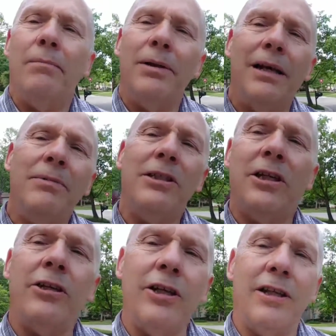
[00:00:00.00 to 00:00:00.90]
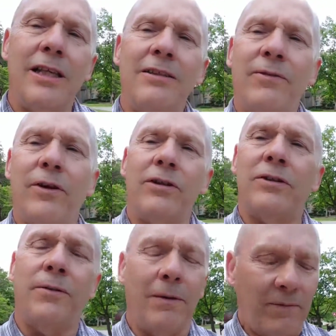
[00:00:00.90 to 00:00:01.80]
But let me share you this verse
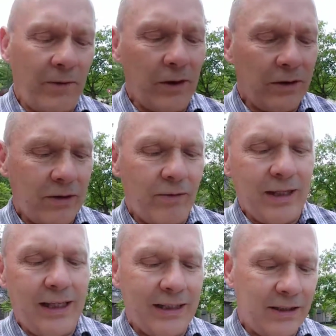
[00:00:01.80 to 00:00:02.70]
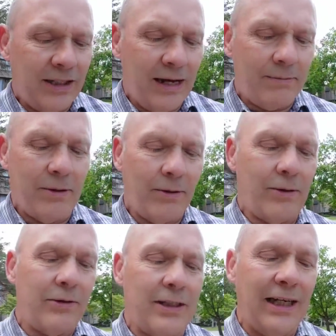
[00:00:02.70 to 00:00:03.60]
from 1 Corinthians chapter
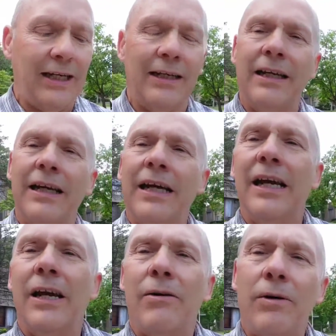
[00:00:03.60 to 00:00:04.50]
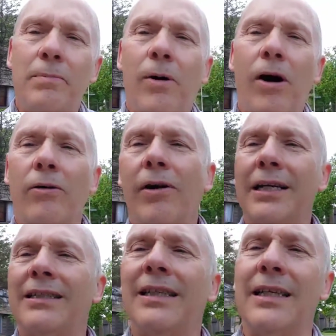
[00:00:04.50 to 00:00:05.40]
13, where Paul
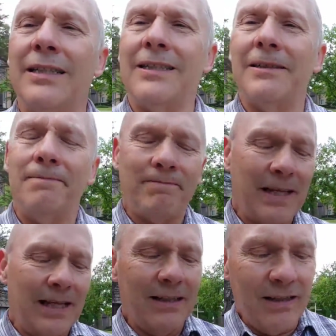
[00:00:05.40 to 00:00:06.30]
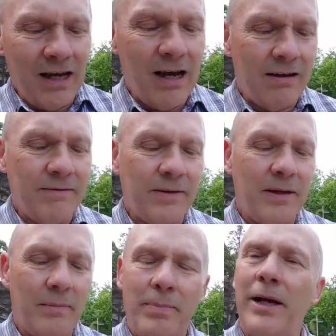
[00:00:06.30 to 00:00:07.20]
writes this: "Love
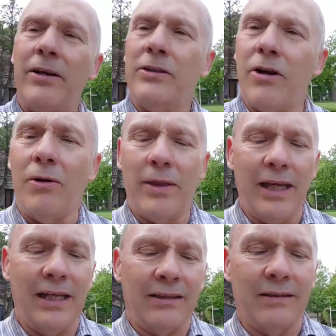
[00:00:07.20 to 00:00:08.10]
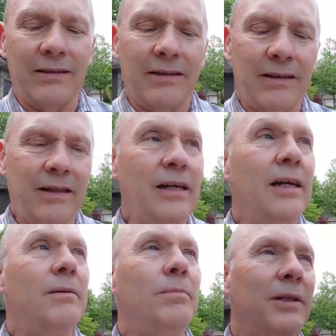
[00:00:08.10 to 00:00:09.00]
bears all things,
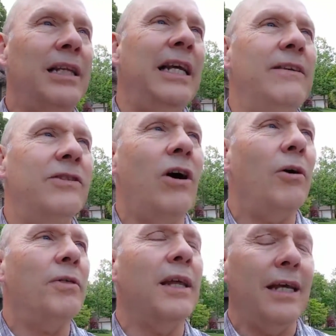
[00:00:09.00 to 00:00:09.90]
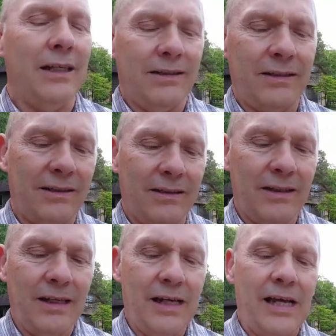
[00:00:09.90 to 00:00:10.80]
believes all things,
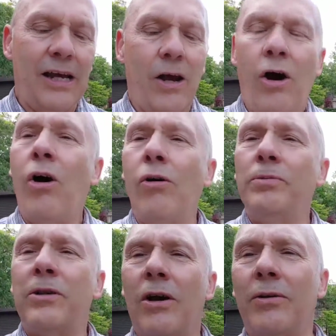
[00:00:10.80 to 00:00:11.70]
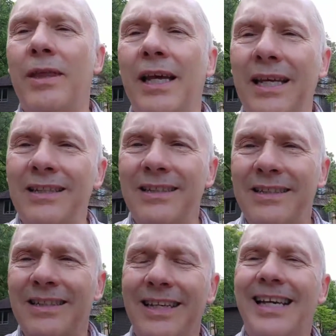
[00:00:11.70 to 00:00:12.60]
hopes all
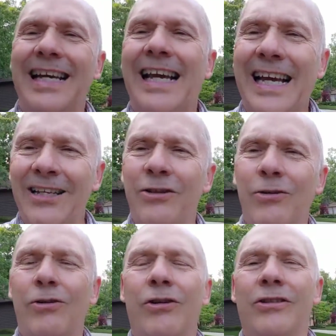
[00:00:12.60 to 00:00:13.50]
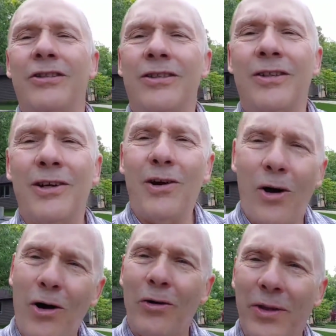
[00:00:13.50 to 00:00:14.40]
things, endures
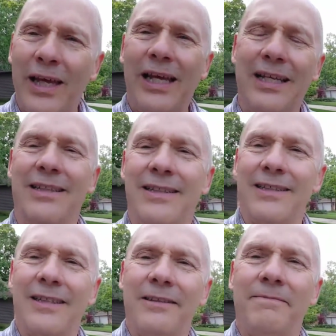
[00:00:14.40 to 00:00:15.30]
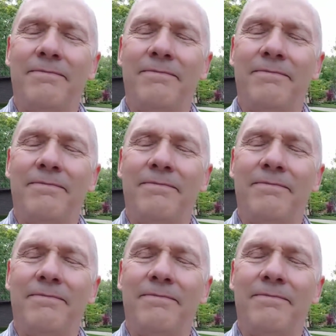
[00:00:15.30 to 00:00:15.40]
all things."